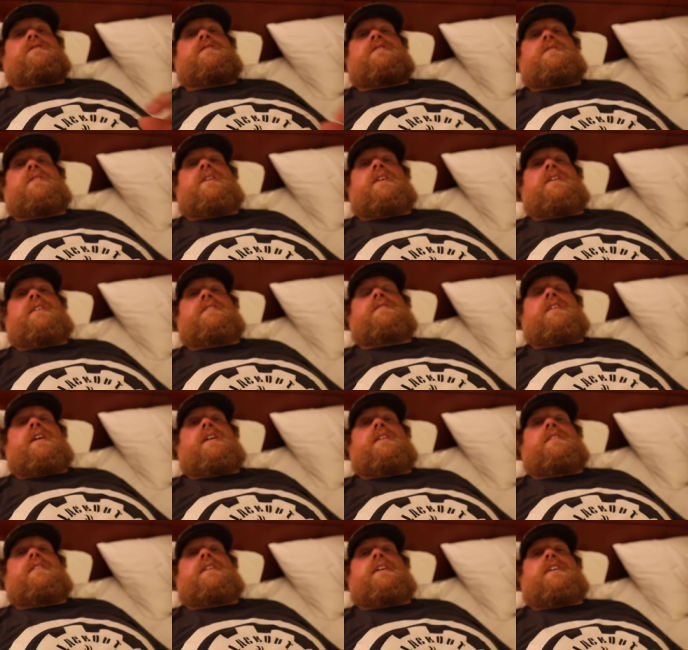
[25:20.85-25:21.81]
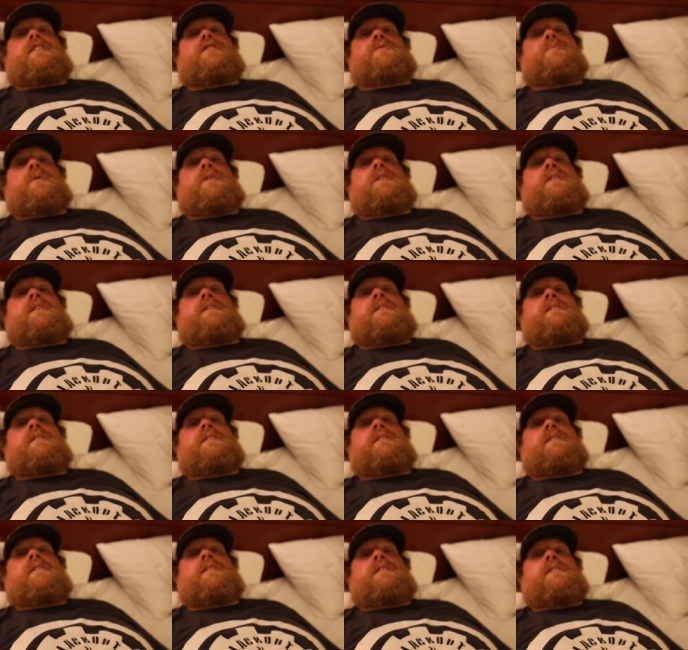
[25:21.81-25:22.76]
see you guys in the next one,
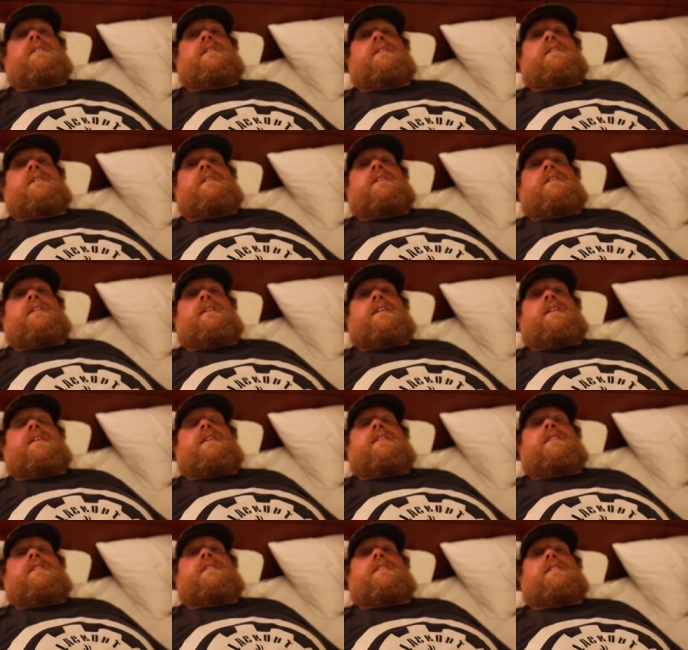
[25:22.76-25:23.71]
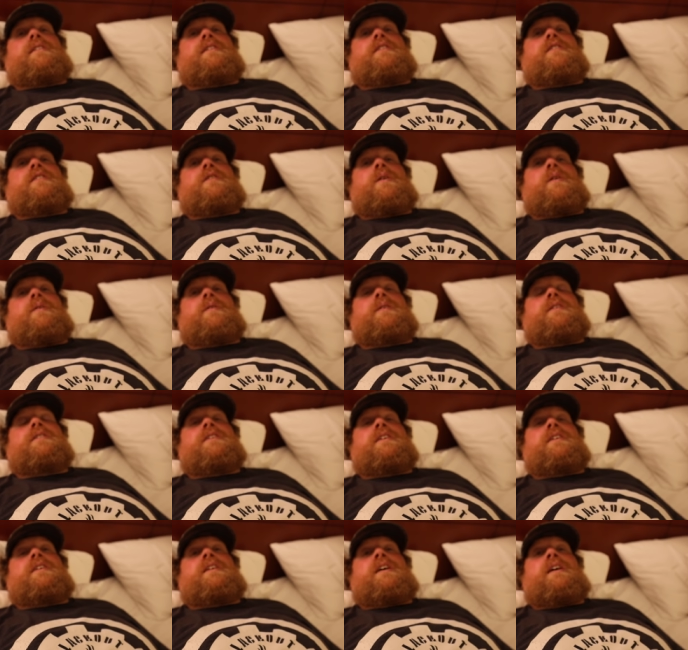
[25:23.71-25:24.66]
and I'll let you know how I
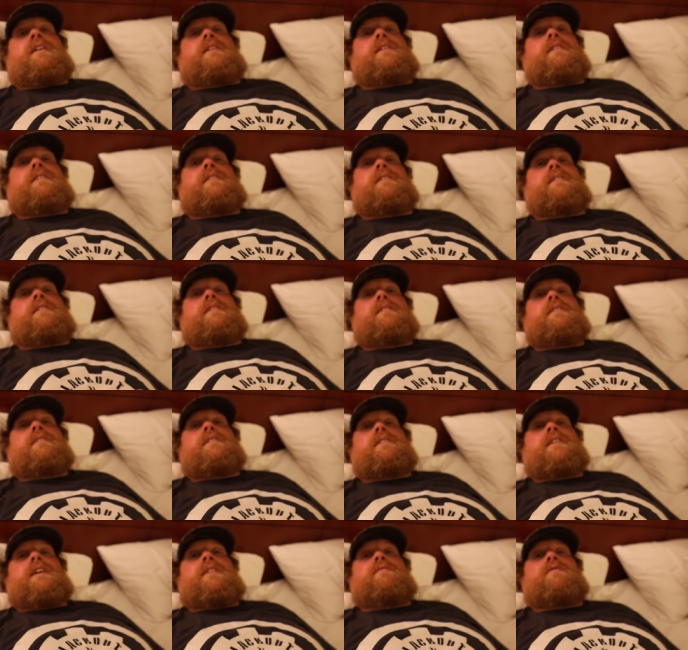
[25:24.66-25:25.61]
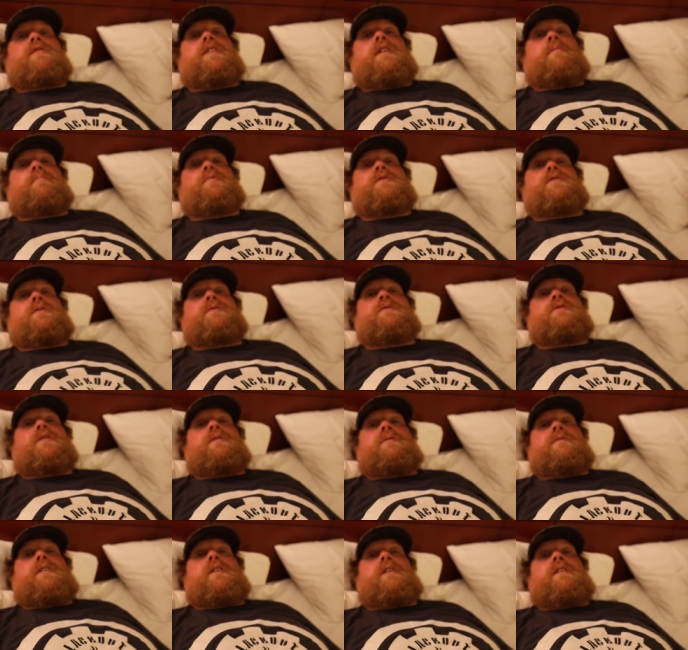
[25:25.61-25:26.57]
did after the episode's
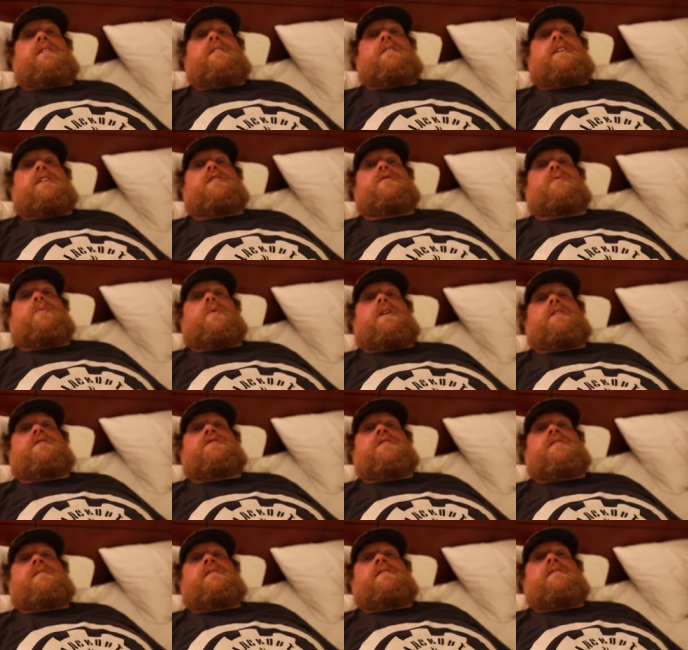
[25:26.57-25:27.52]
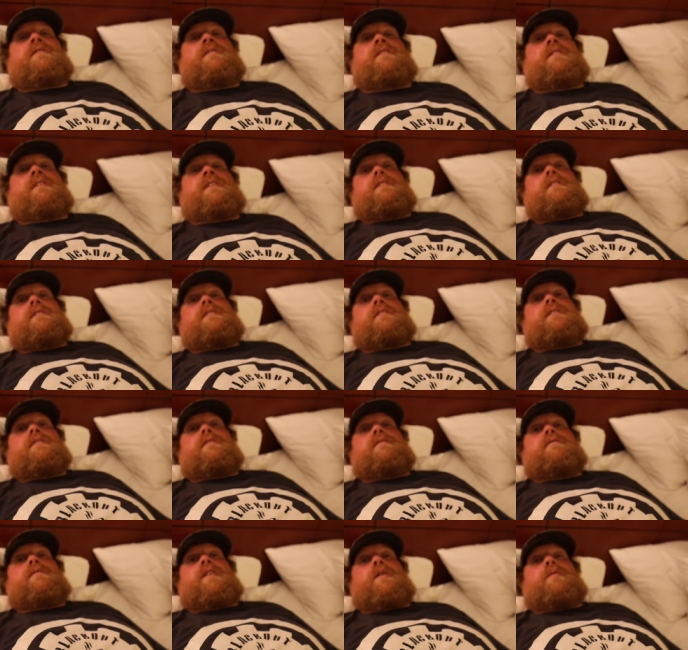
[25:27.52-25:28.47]
over. Thanks for watching.
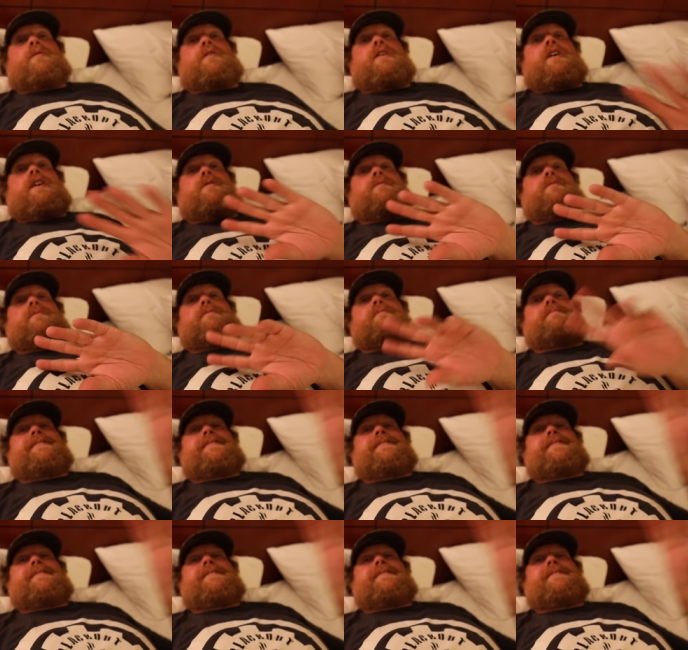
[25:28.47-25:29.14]
Fowler out.